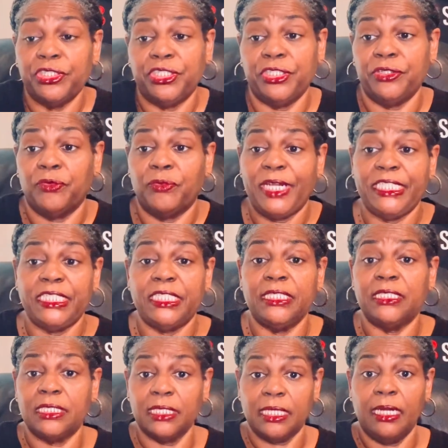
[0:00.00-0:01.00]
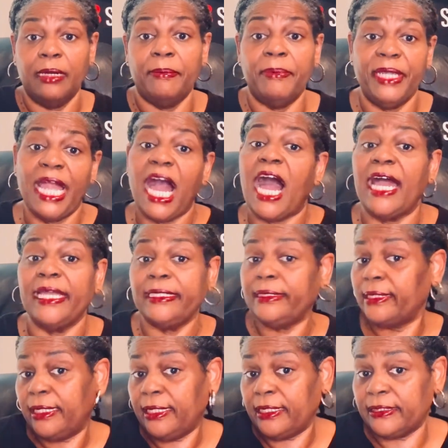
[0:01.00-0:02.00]
generations to come
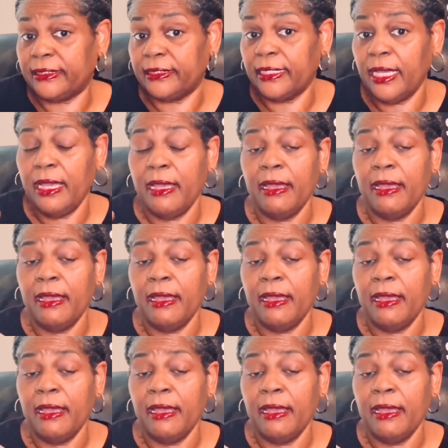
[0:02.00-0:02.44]
behind us.